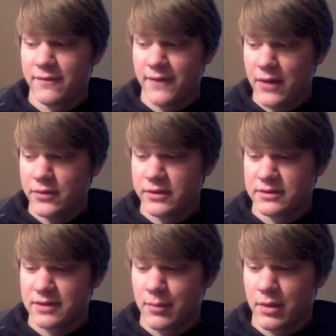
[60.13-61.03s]
found in
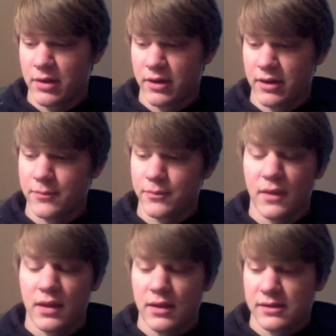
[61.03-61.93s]
Siberia,
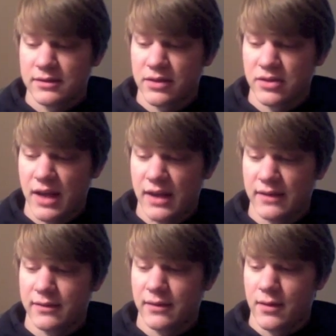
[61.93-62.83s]
such
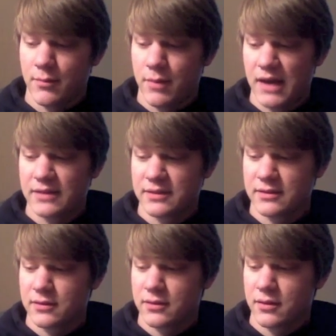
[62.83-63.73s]
as
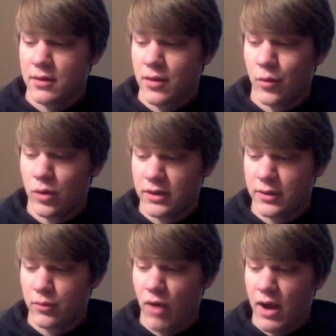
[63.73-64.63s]
bison, woolly
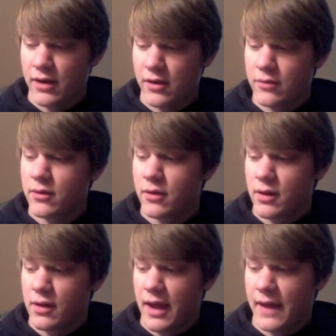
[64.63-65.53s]
rhino,
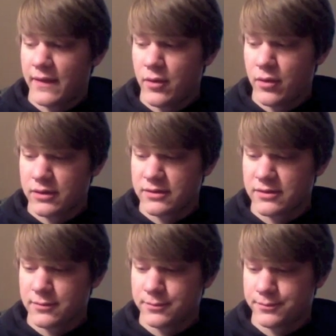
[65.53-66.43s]
and the horse.
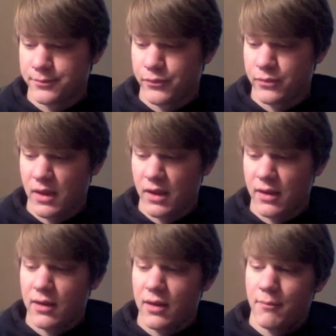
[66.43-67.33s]

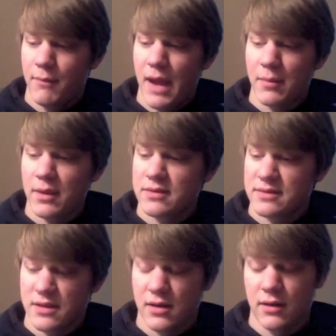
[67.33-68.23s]

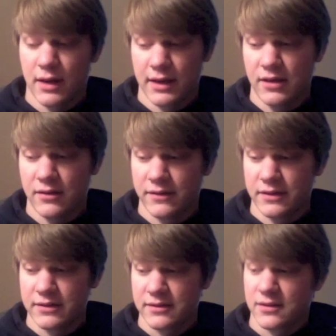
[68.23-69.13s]
Mammoths, like
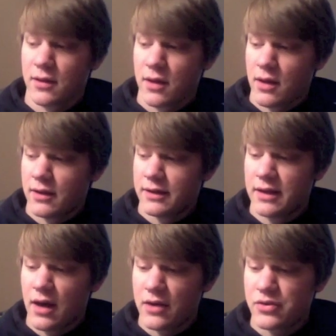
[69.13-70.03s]
elephants, need
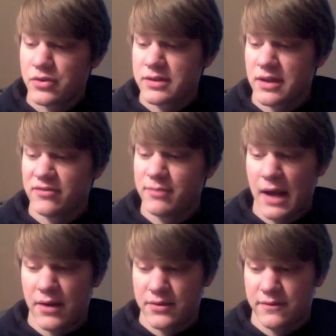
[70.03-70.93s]
hundreds of
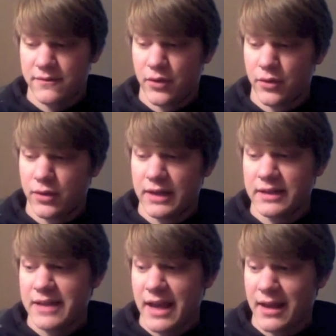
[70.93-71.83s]
pounds of food in a
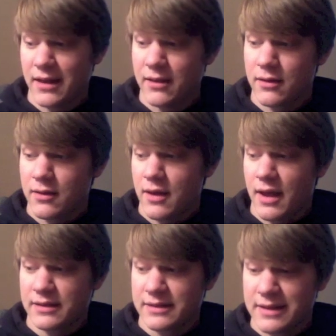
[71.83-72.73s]
day
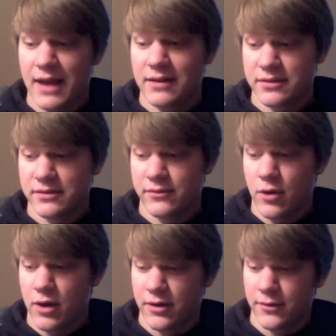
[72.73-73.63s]
and gallons of
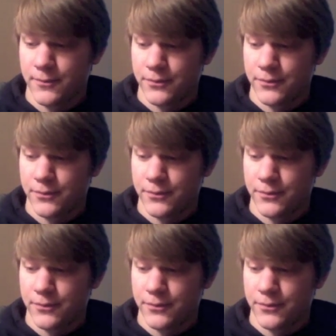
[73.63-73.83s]
water.